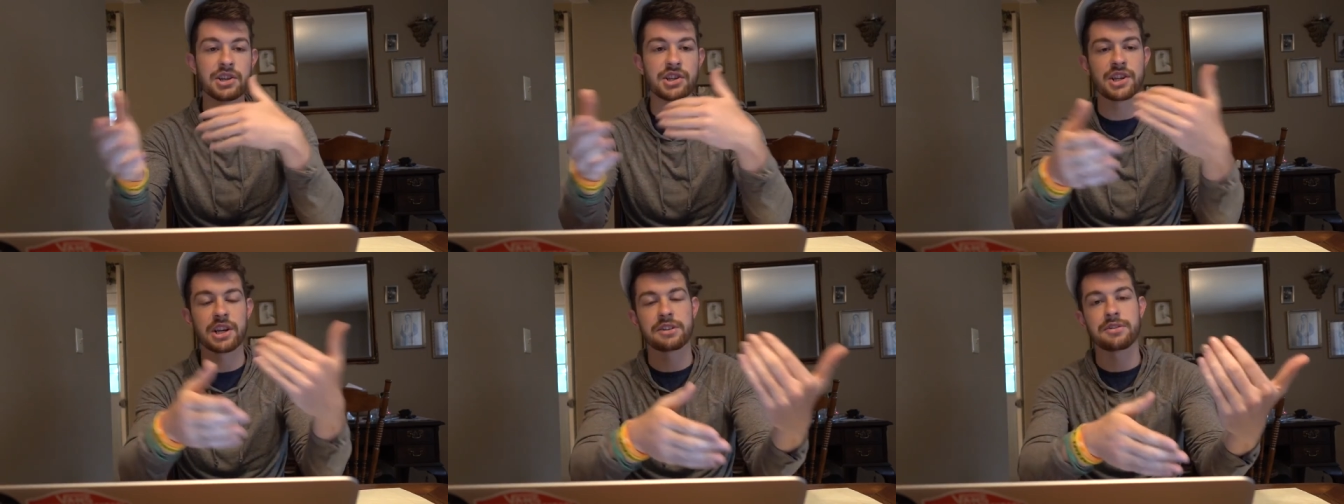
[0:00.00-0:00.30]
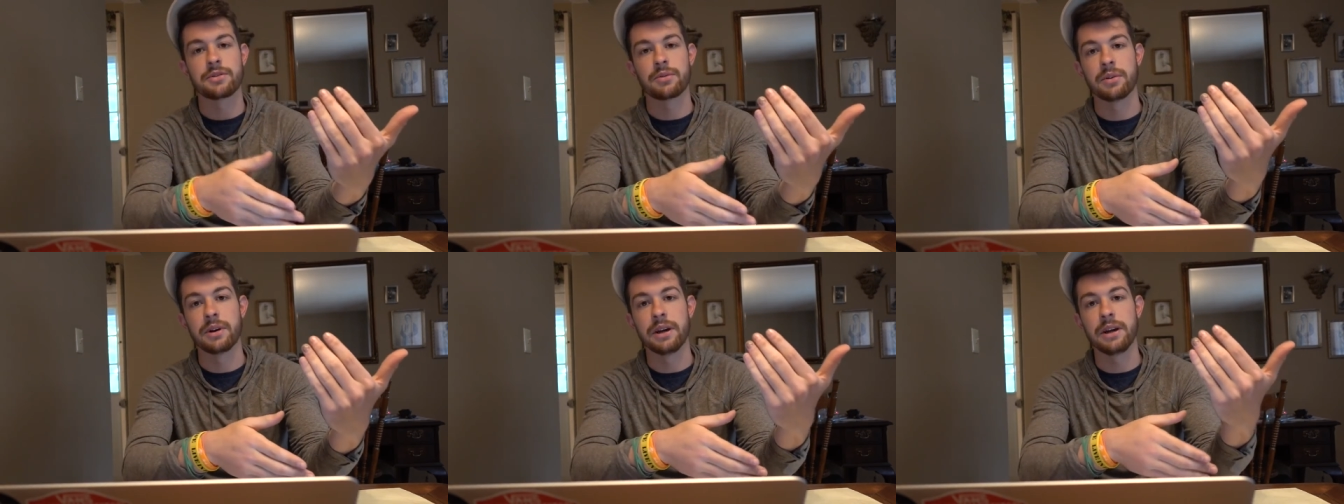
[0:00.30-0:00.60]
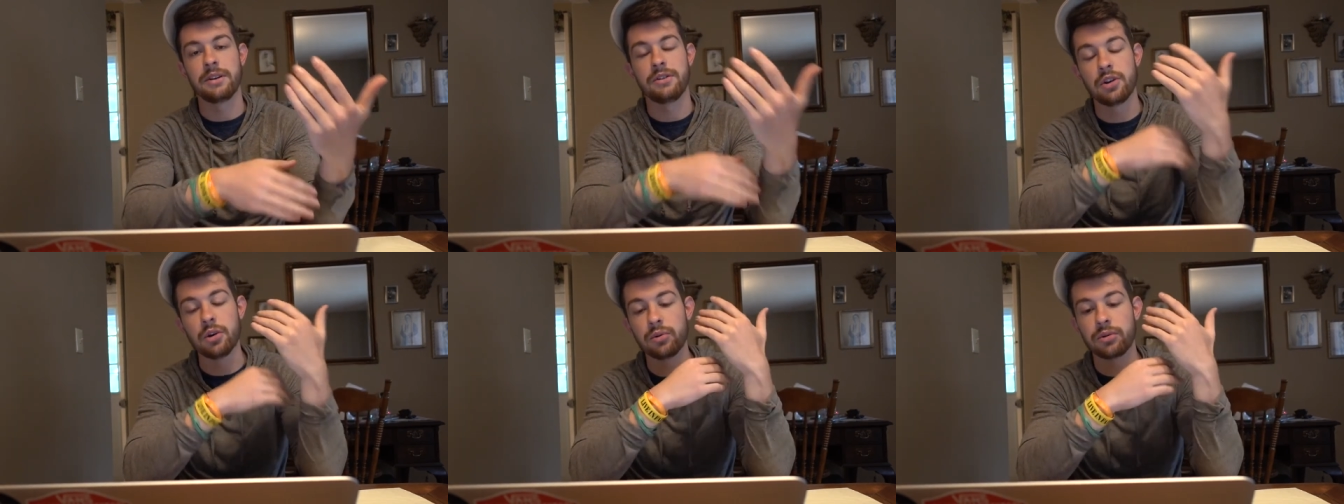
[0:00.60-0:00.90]
He's
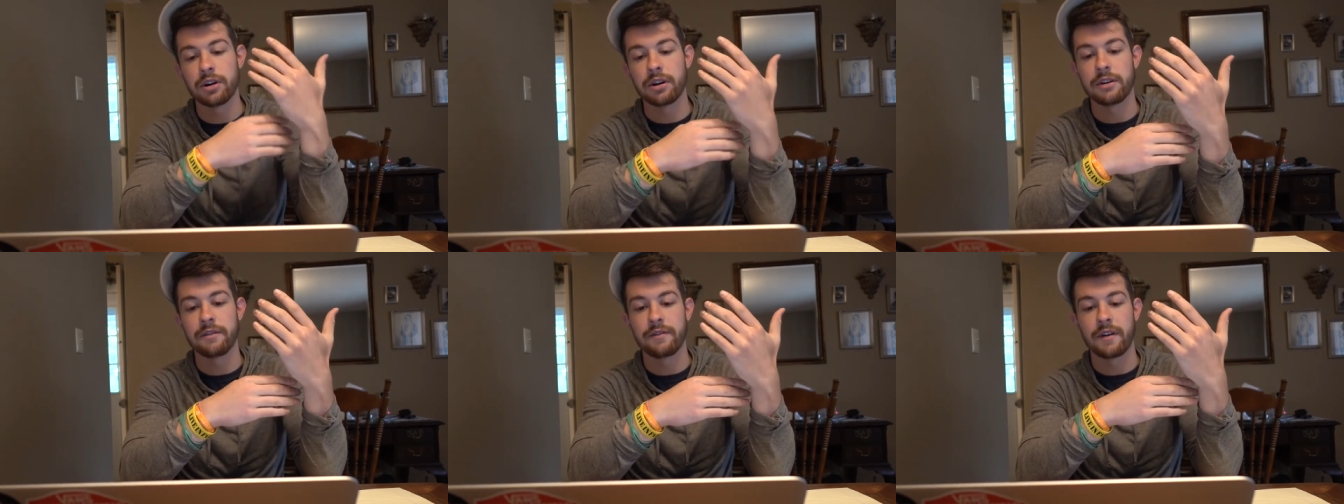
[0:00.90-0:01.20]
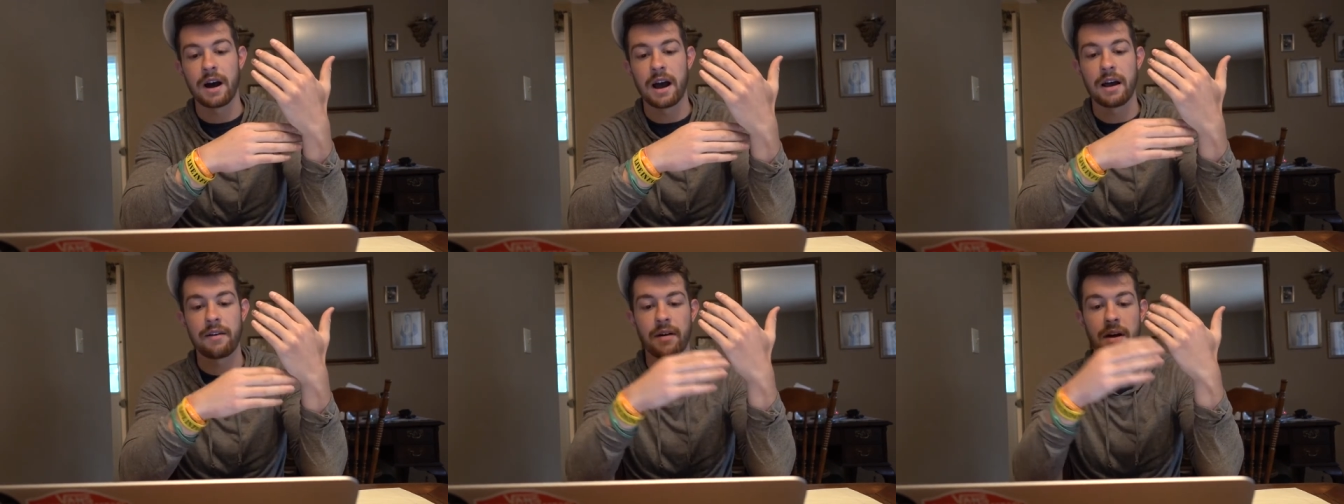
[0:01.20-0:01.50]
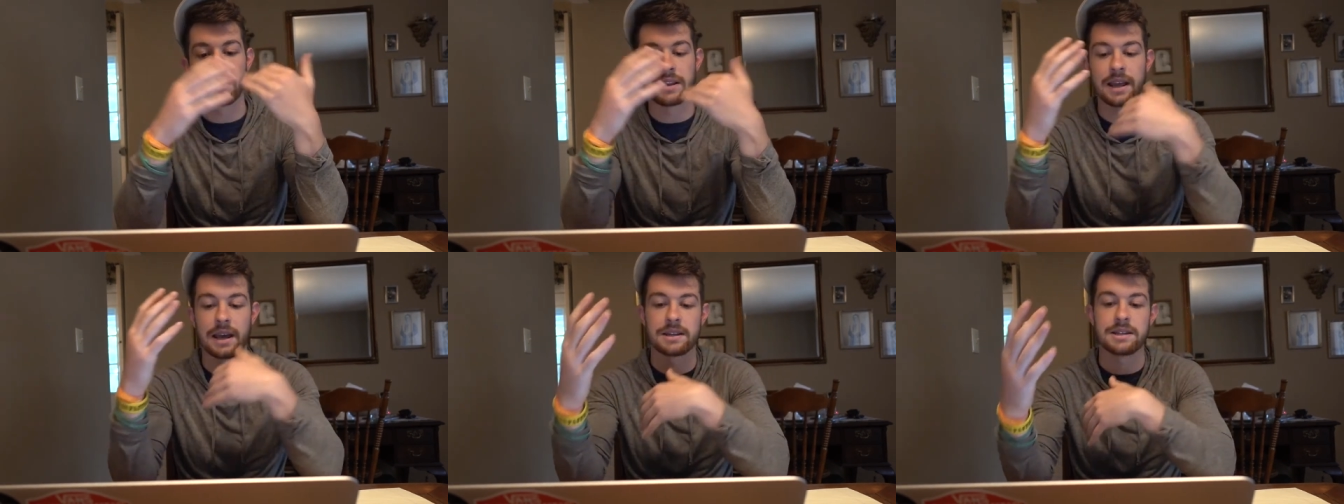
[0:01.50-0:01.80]
6'3", 235
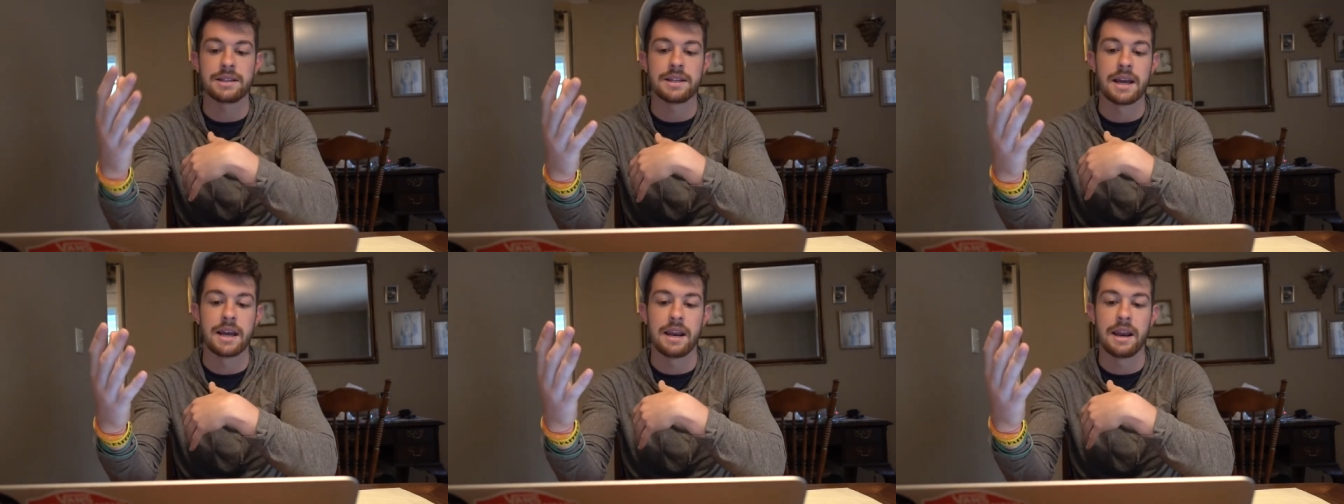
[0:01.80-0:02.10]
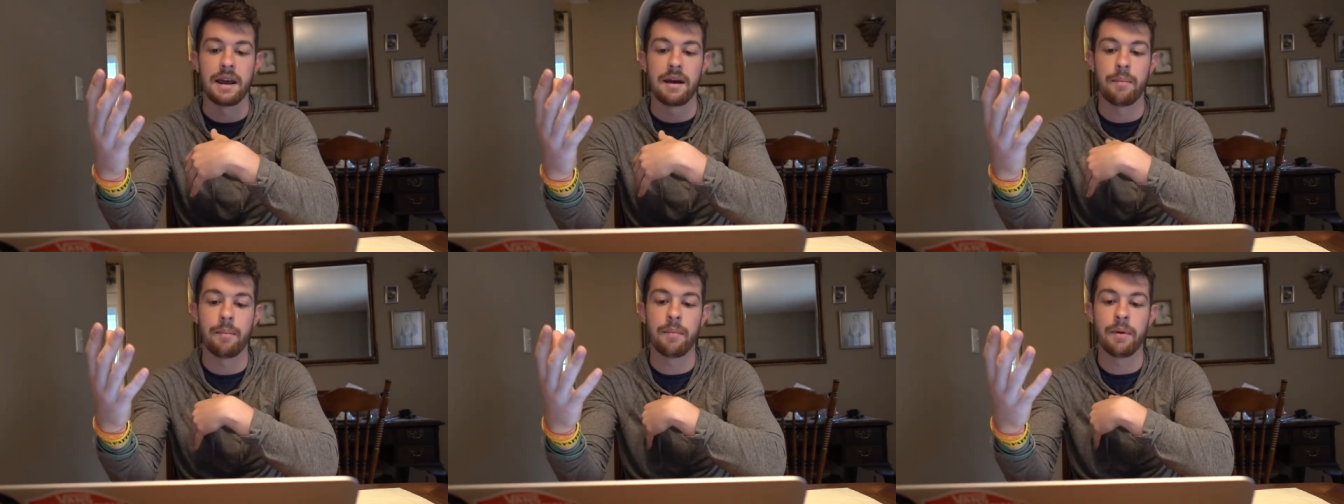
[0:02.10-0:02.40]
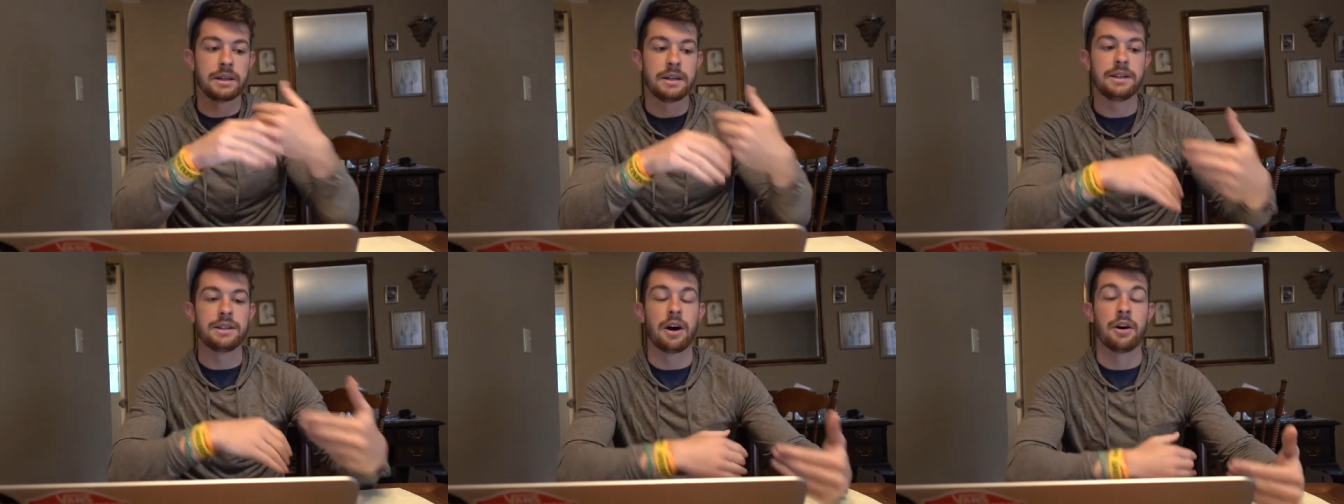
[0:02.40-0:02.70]
out of Texas
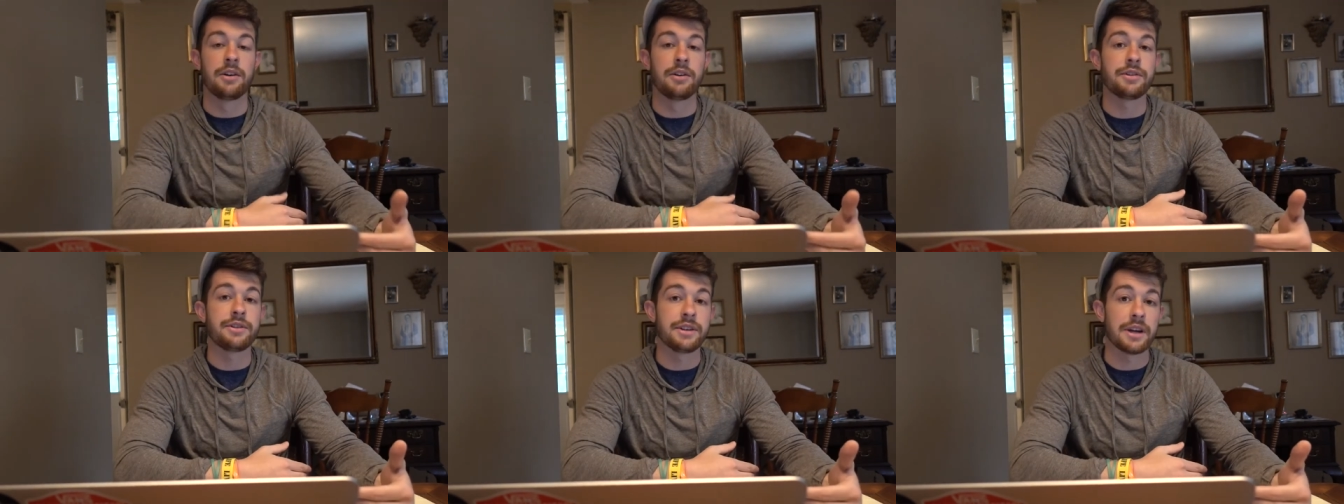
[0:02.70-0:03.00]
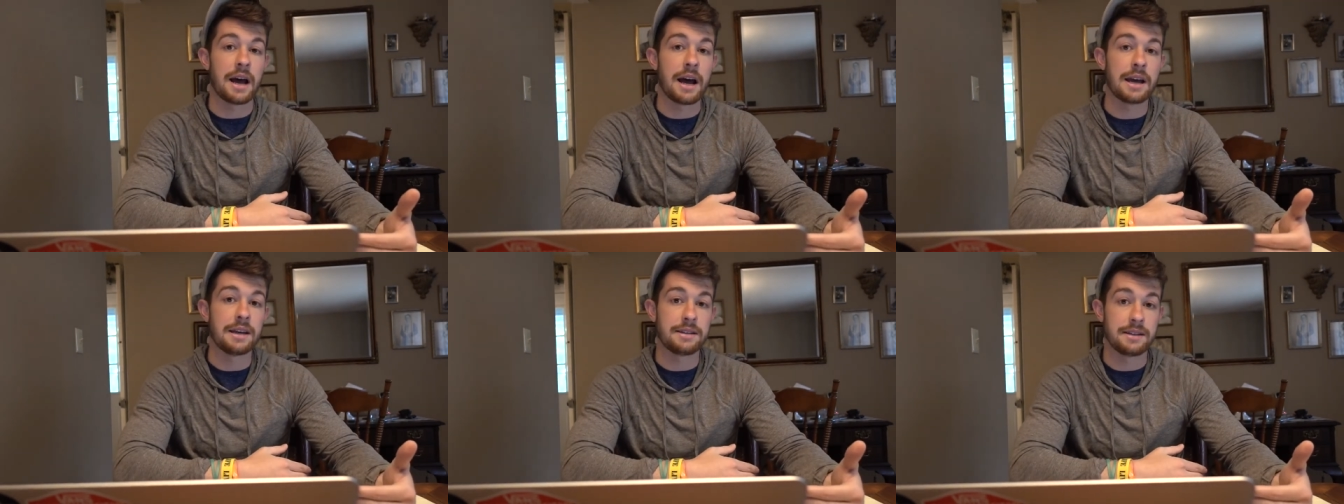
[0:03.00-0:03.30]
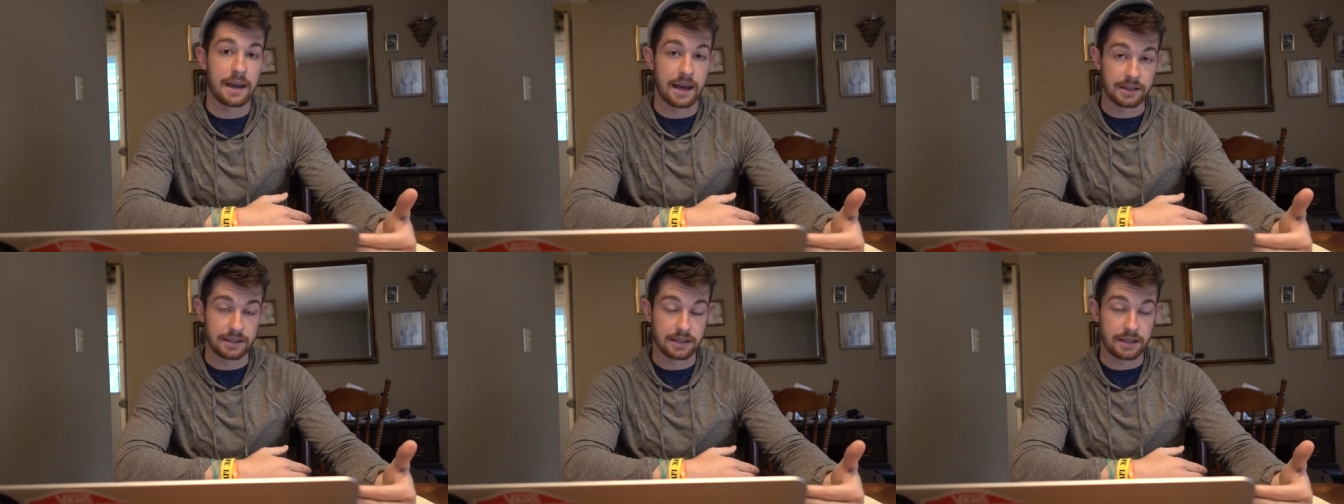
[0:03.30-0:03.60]
A&M. He's
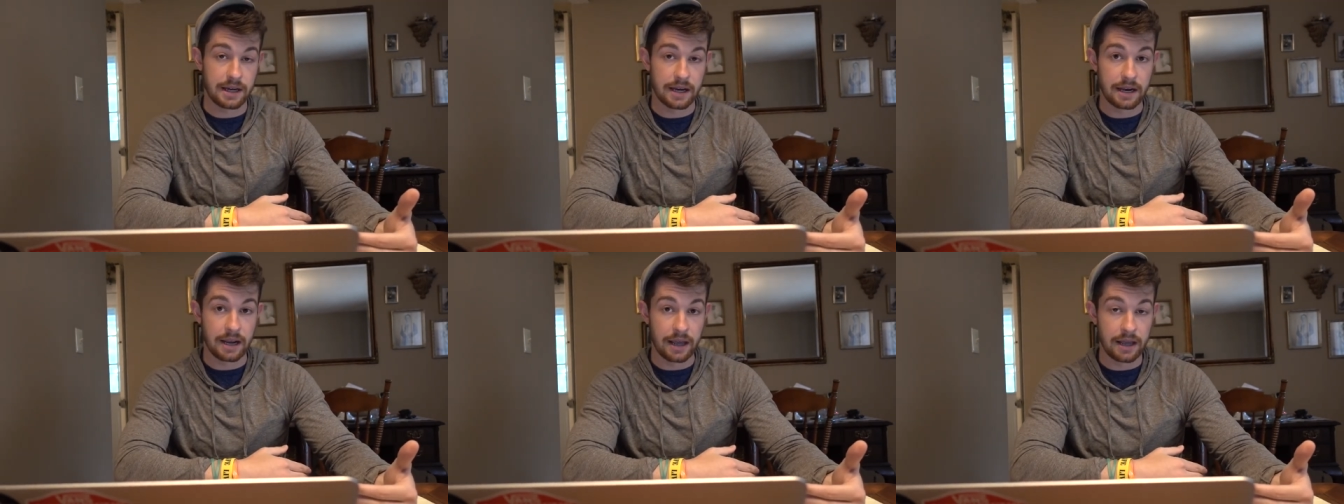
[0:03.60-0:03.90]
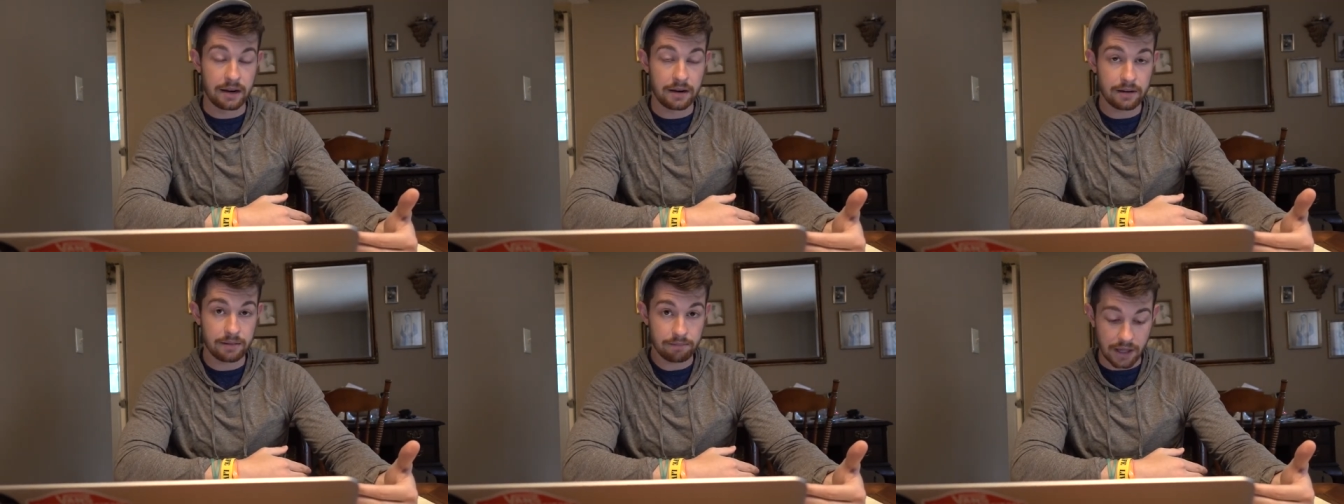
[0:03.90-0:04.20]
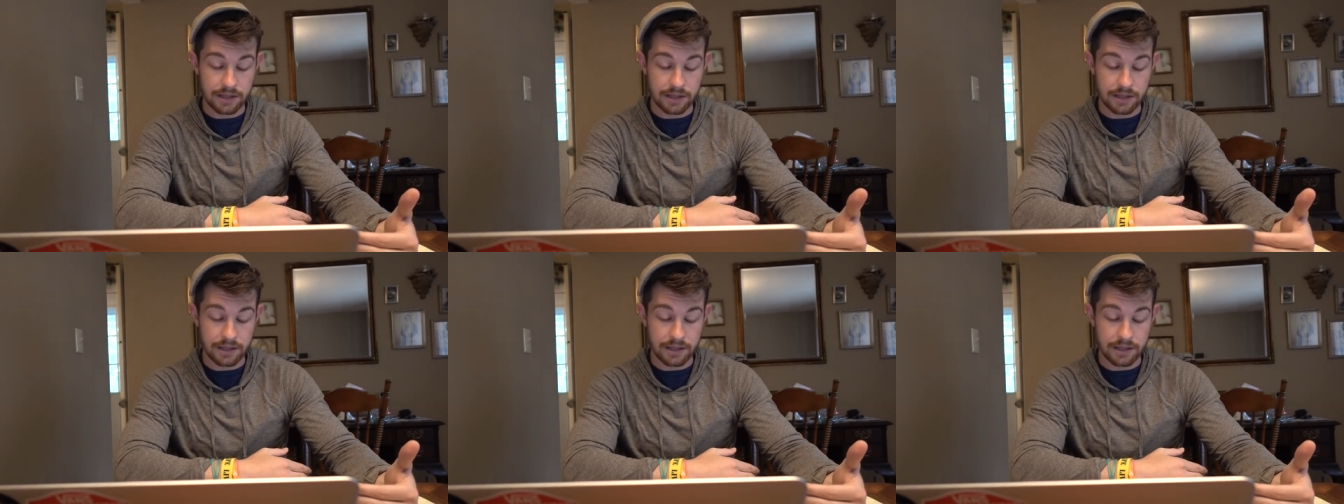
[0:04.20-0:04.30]
undersized as a tight end